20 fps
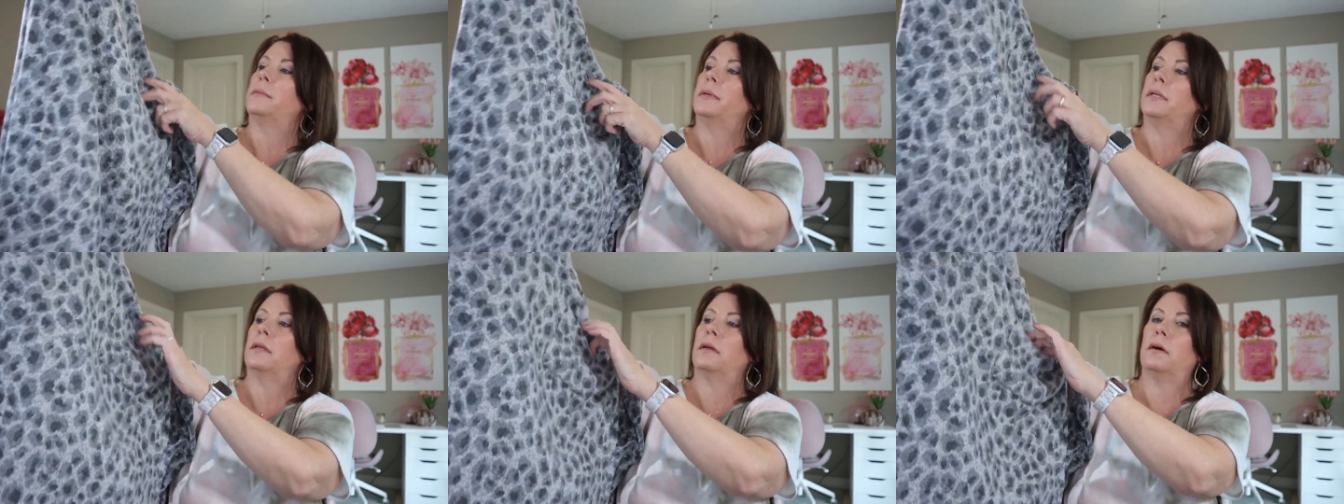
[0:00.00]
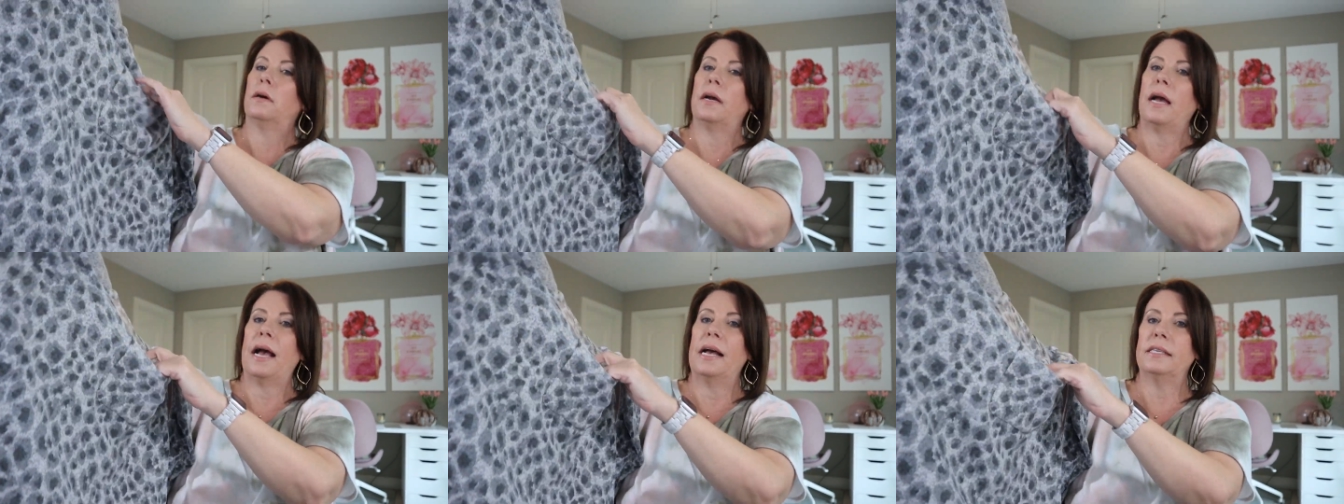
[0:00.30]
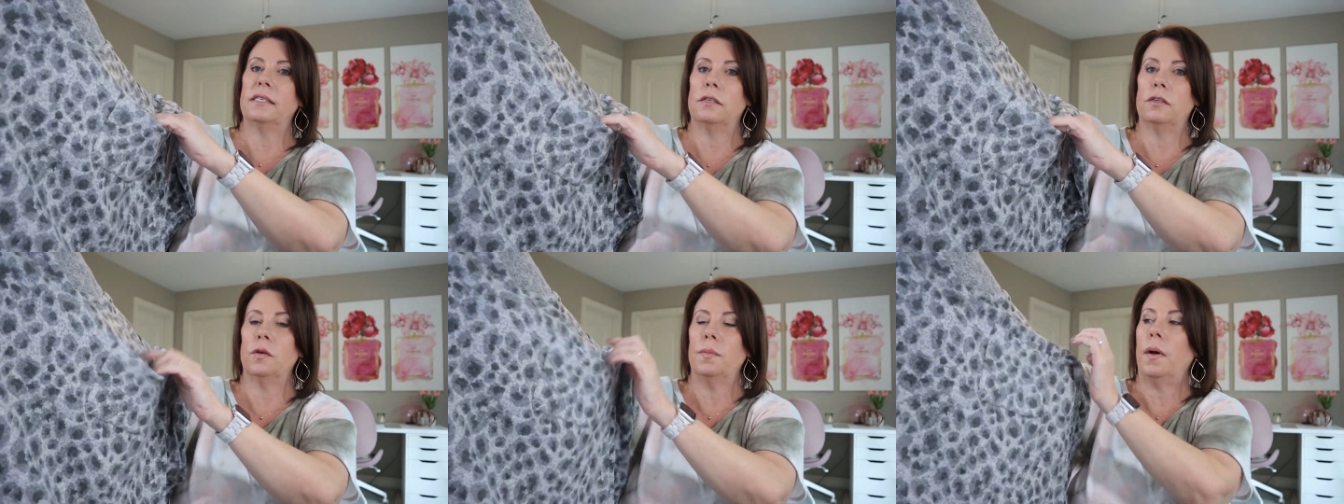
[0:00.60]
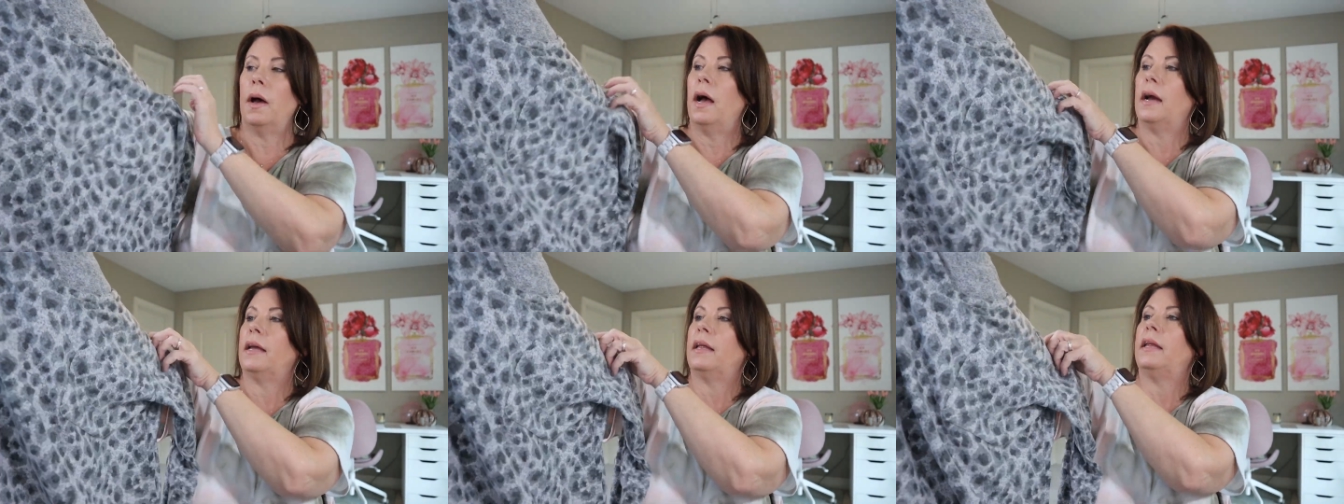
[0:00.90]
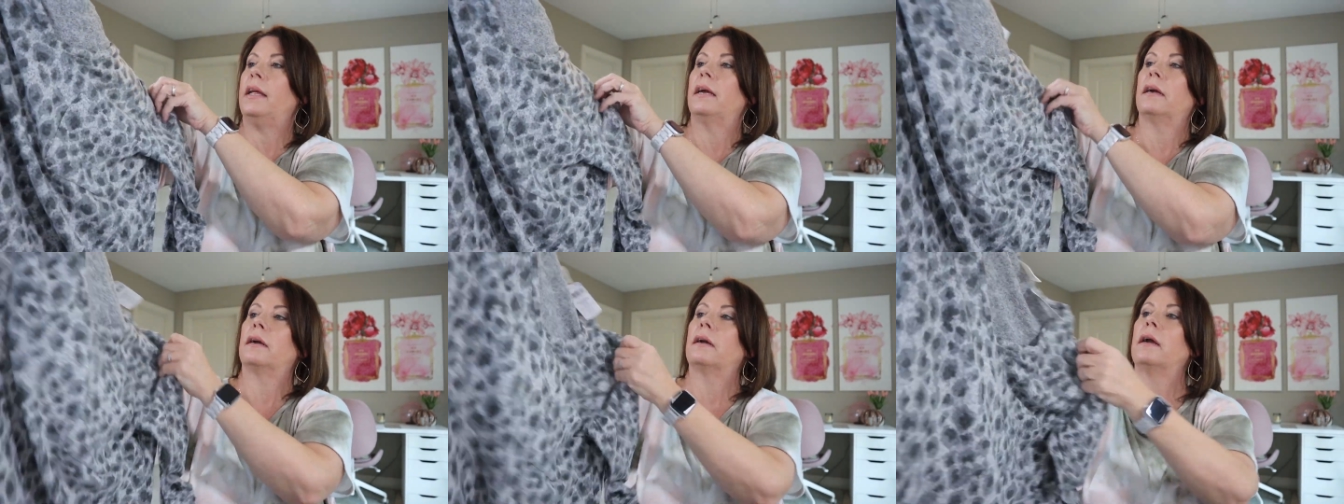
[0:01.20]
little bit long. It has a little
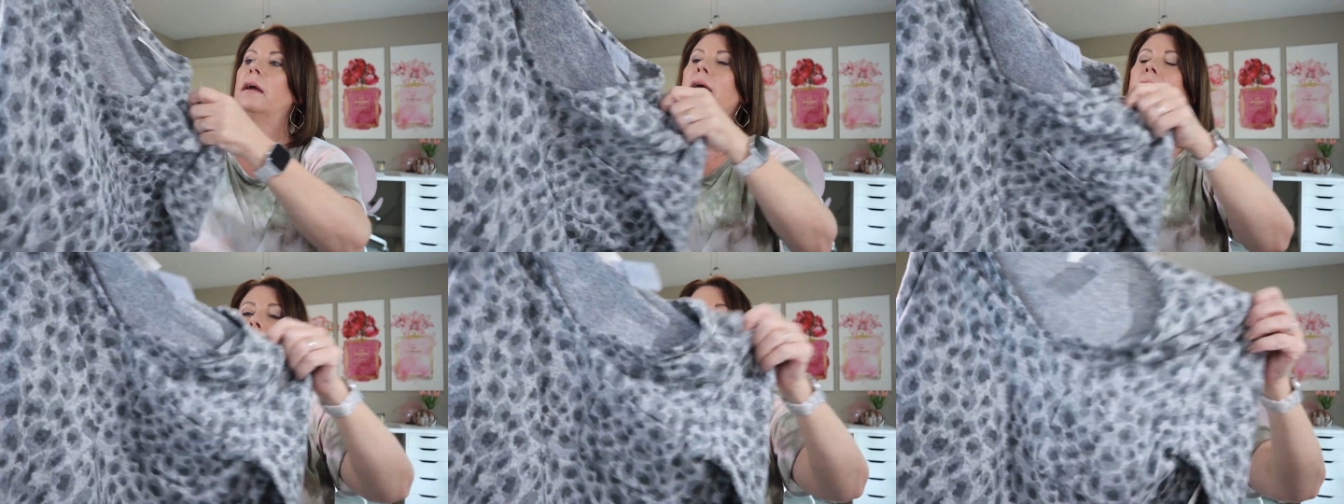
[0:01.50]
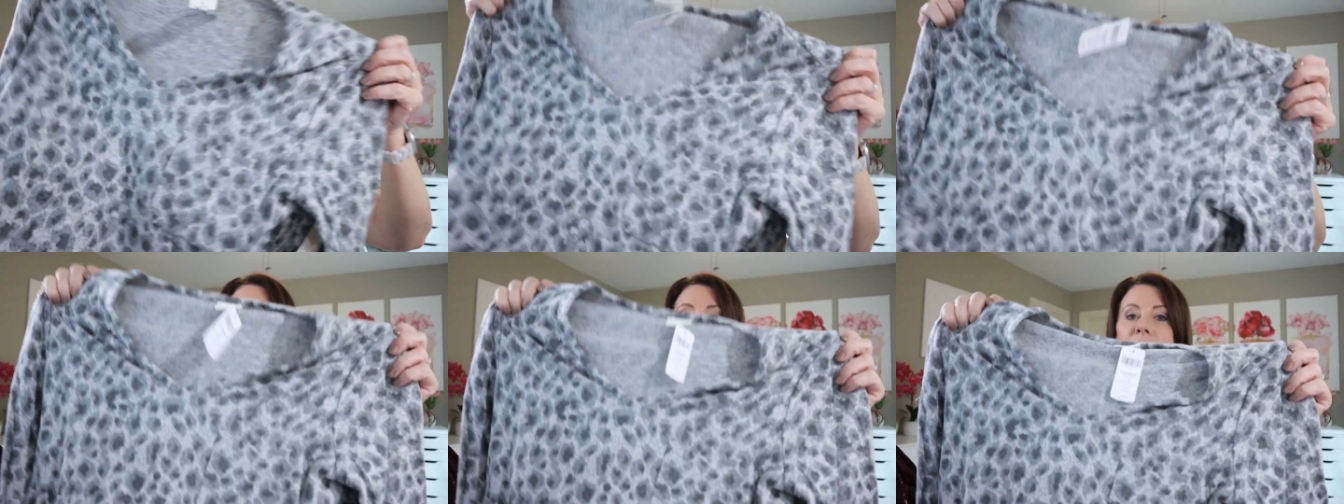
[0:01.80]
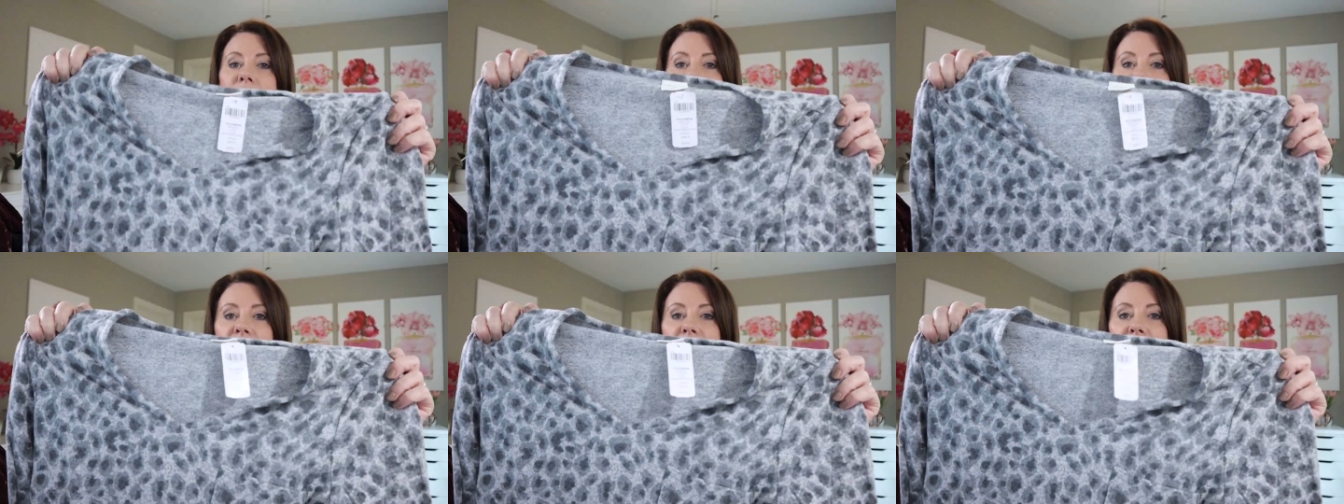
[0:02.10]
pocket here. It's a